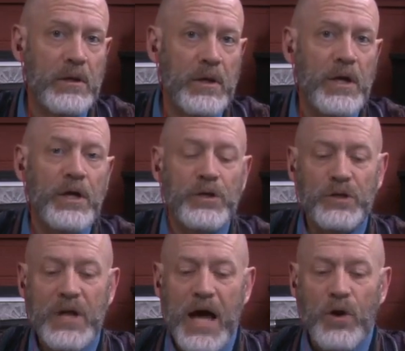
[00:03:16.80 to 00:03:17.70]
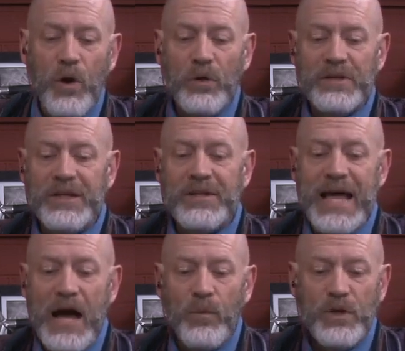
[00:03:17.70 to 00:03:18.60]
You're not holding to
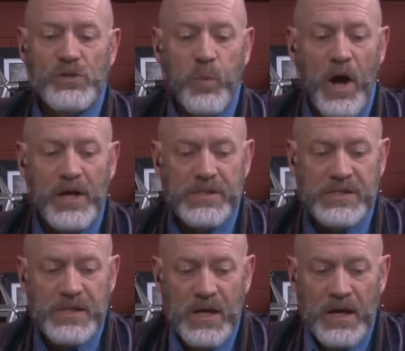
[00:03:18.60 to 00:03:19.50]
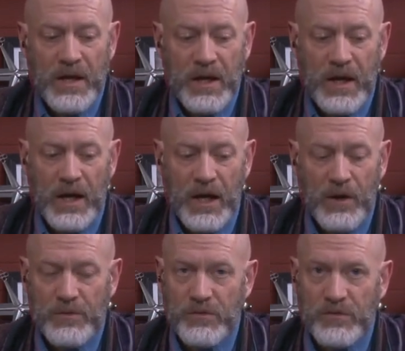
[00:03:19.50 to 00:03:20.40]
that which was
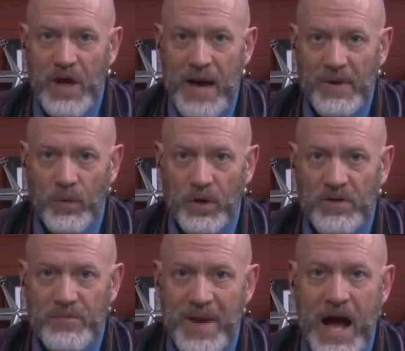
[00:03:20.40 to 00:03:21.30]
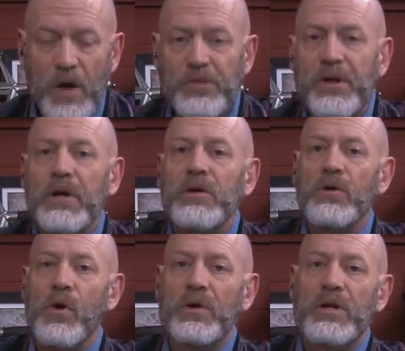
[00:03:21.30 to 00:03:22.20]
taught by word of mouth, you're
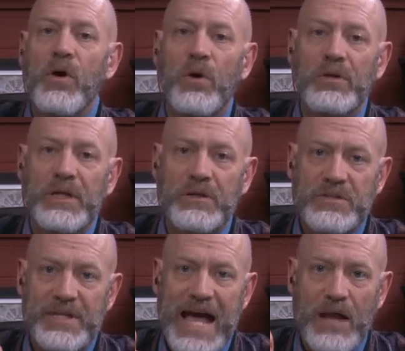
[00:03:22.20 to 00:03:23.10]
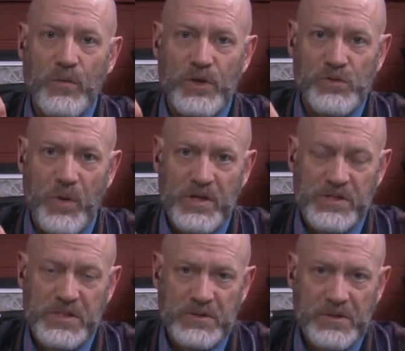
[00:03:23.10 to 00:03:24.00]
only holding to that which was
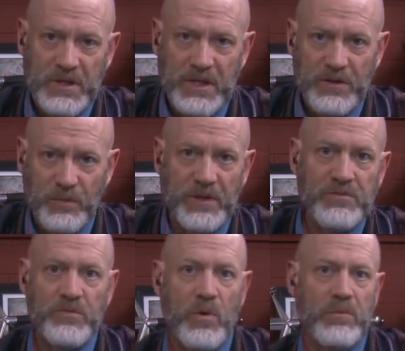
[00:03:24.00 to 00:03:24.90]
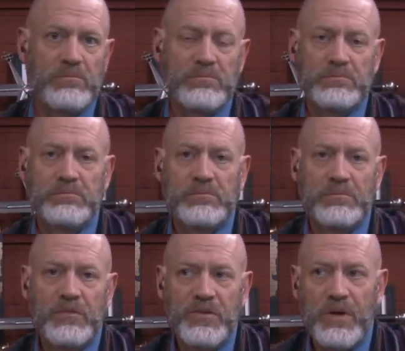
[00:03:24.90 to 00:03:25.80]
in the written form.
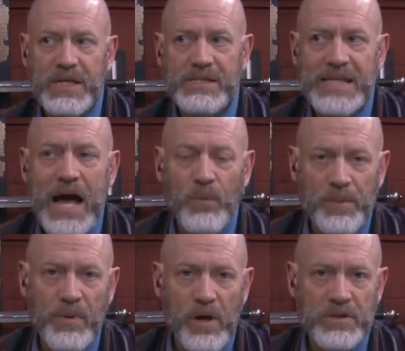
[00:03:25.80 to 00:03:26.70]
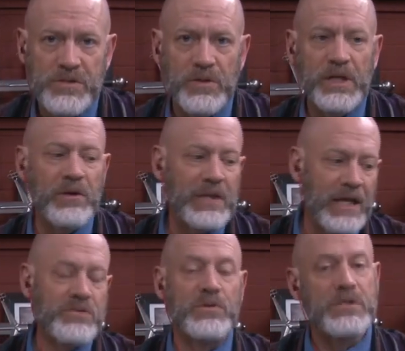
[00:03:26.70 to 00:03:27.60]
So is that what Paul is doing here? The answer is no.